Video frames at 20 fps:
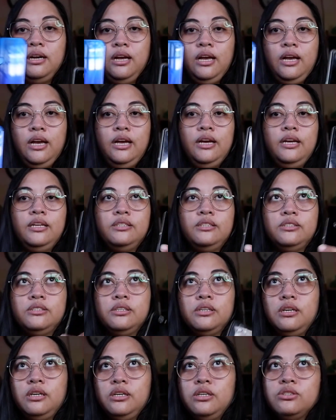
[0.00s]
and
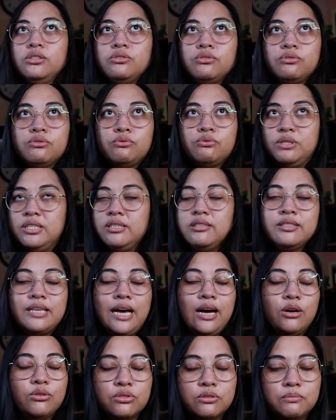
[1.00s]

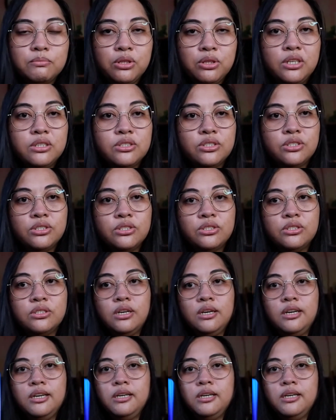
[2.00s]
3000 plus